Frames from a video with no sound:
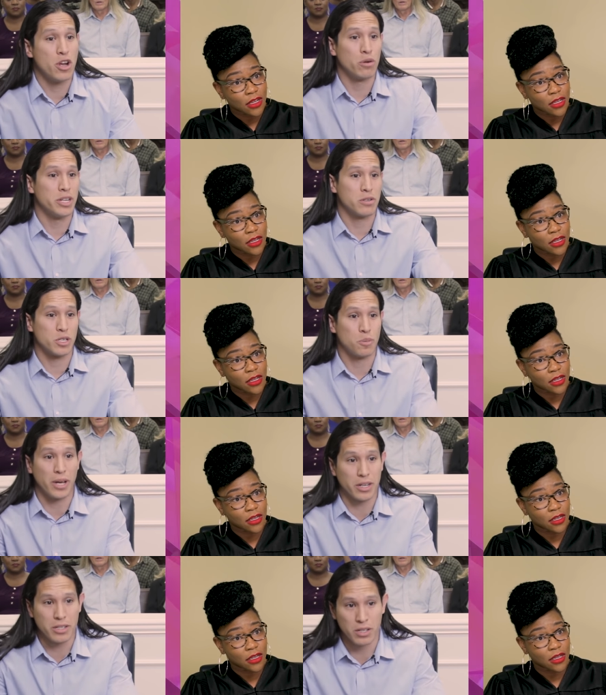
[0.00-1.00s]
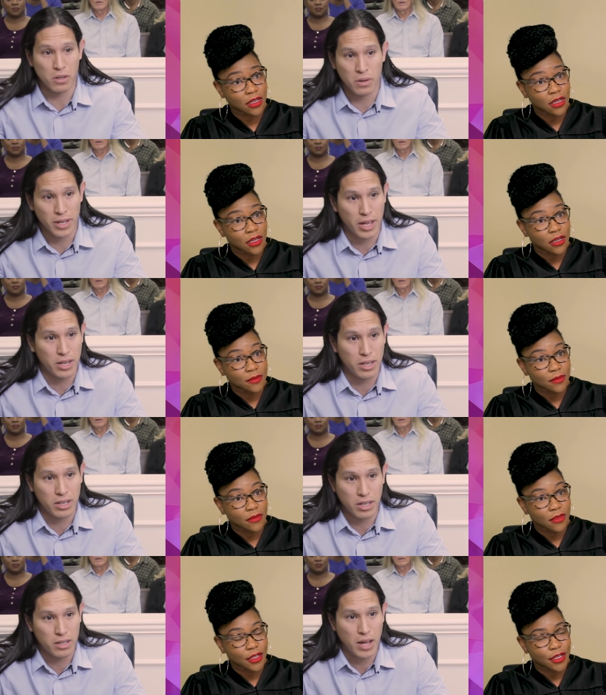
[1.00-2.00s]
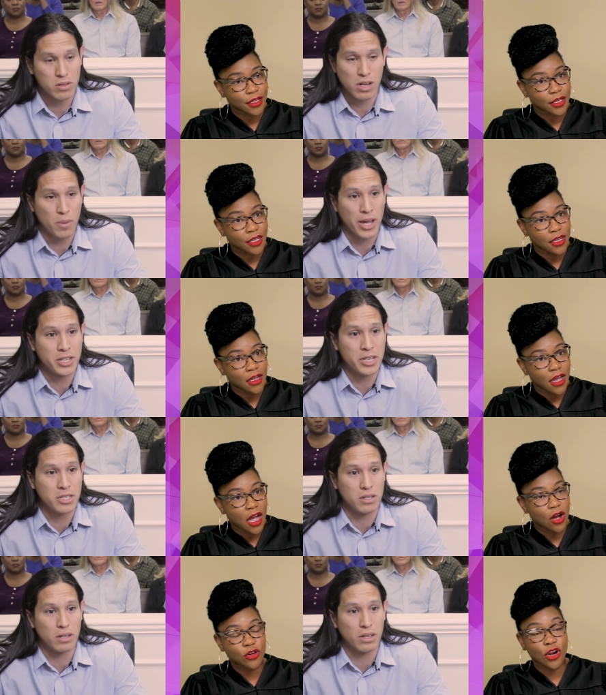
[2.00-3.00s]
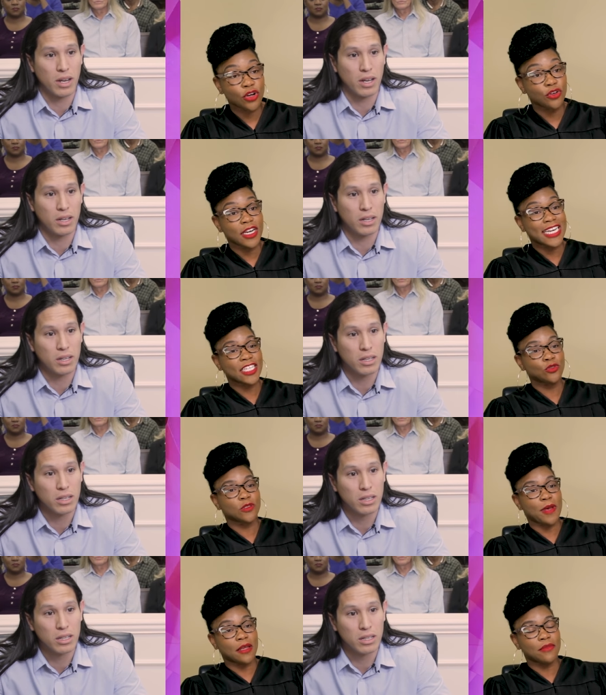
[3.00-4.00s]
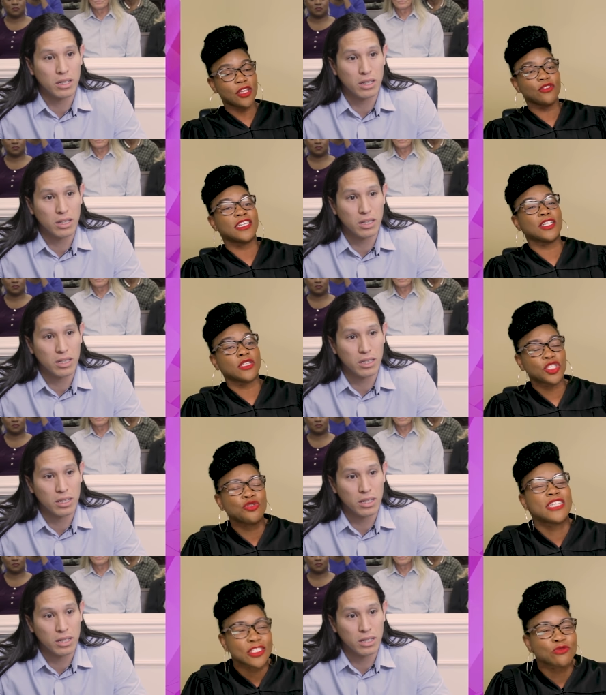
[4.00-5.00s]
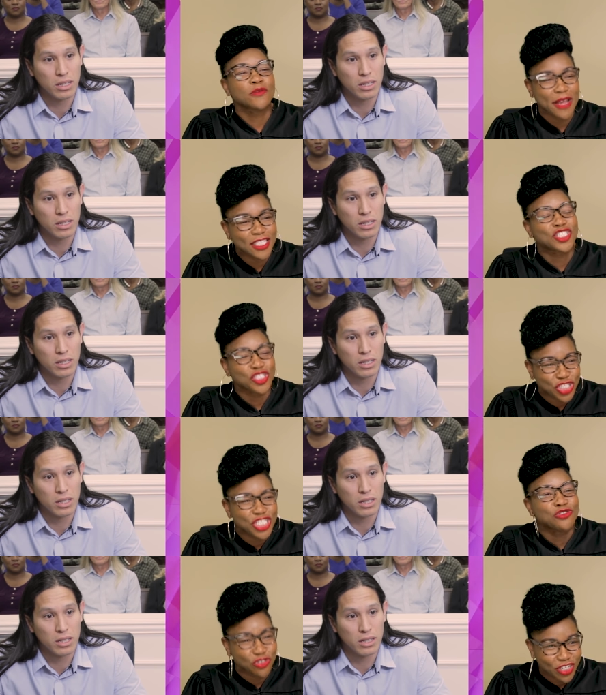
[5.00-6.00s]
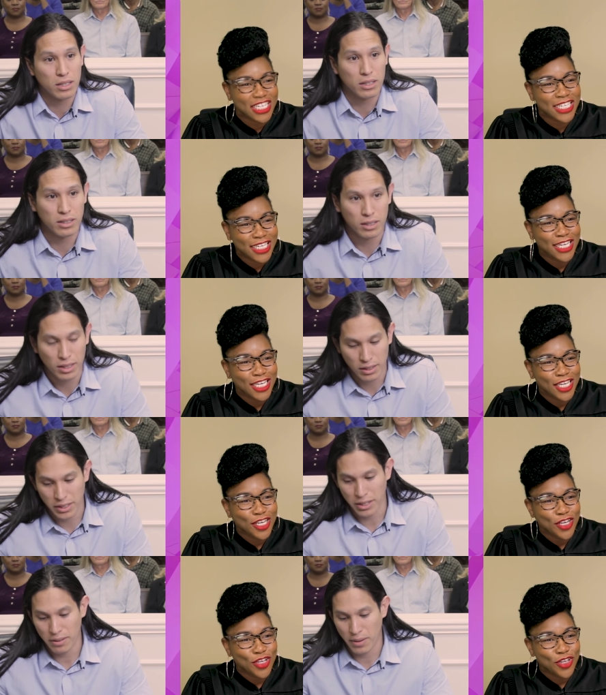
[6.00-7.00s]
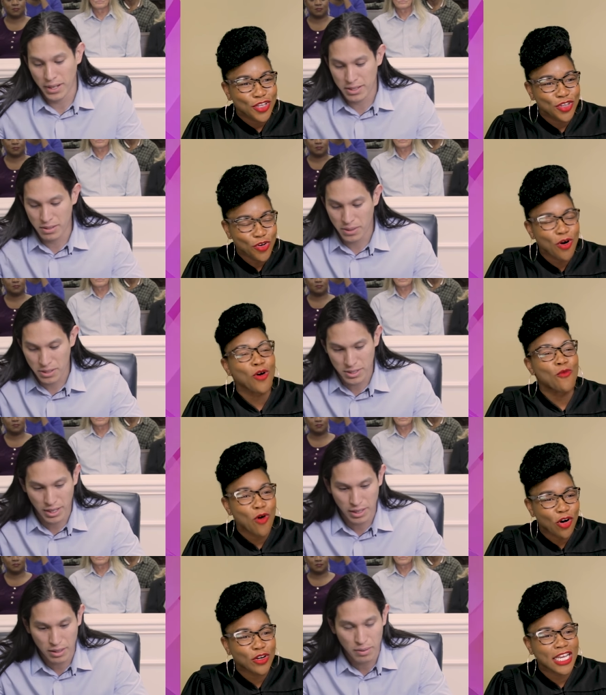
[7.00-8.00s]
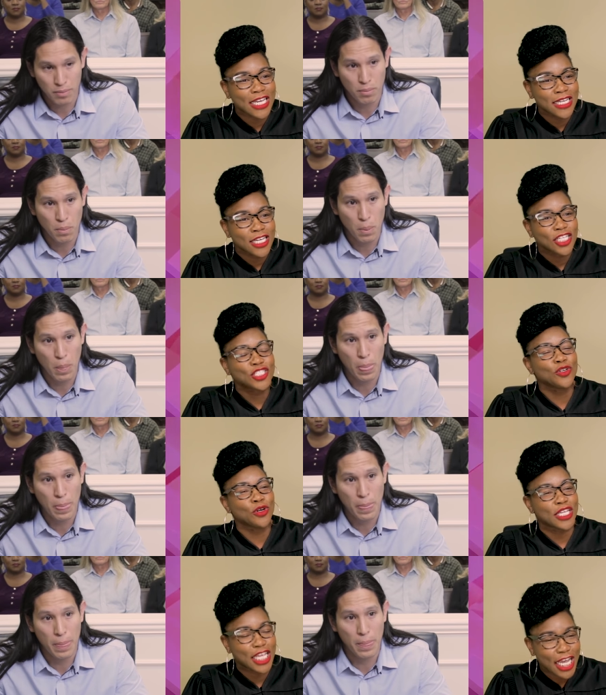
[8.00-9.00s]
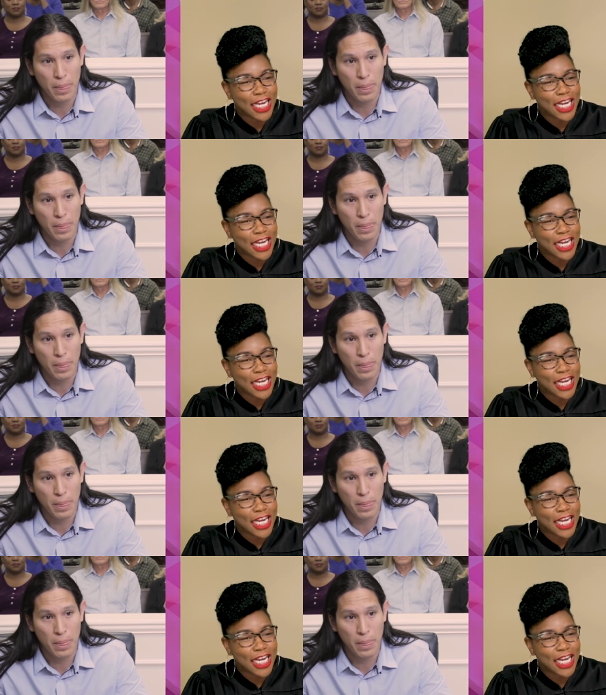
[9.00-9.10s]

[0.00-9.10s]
Speaker 1: no disrespect to you, and that, and, and that was not my intention. Oh no, you
Speaker 2: didn't disrespect me. You di- you disrespected your children.
Speaker 1: Okay, I you are wanting
Speaker 2: to get